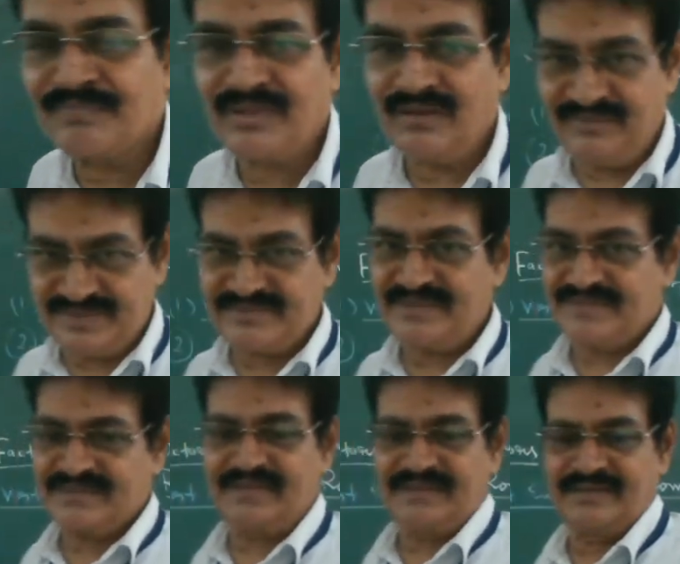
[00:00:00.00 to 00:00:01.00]
we shall
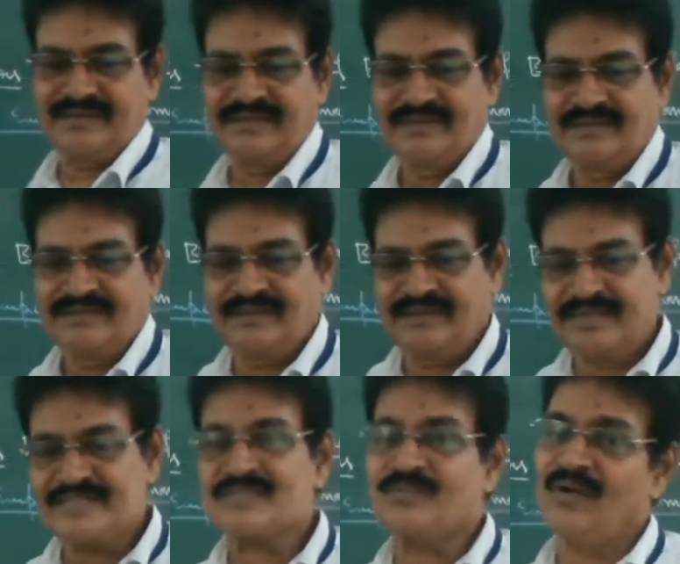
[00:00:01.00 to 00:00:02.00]
see the
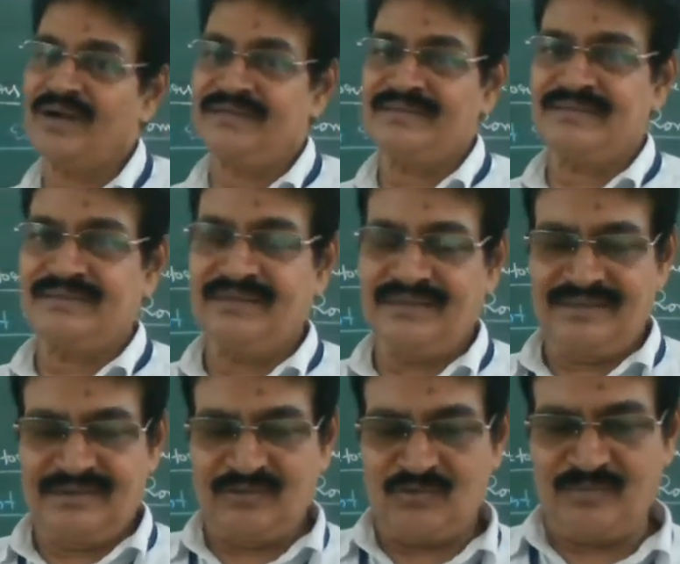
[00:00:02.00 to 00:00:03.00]
next point
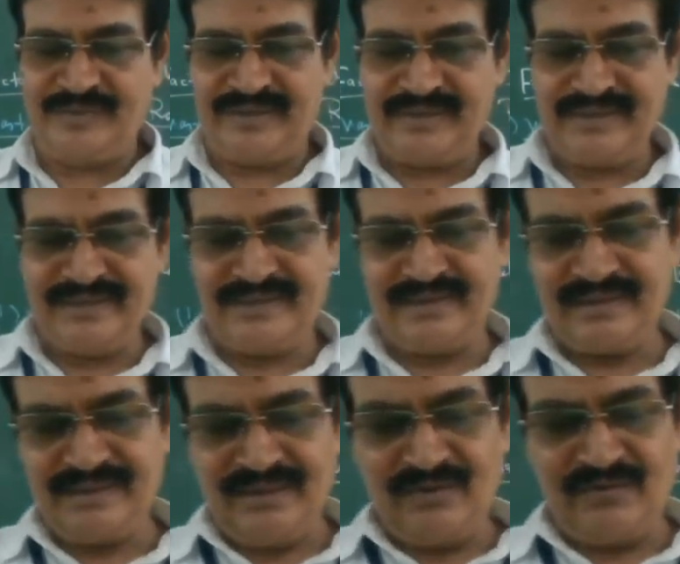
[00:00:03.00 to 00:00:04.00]
to be
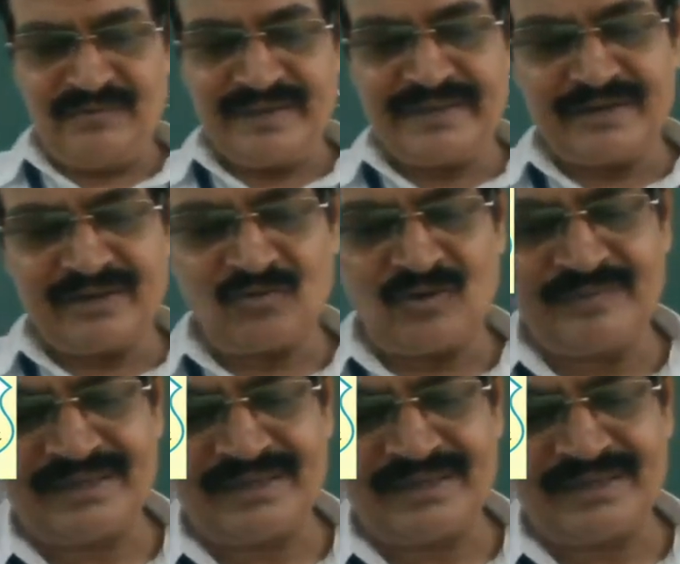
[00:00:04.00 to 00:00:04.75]
here. Weak economic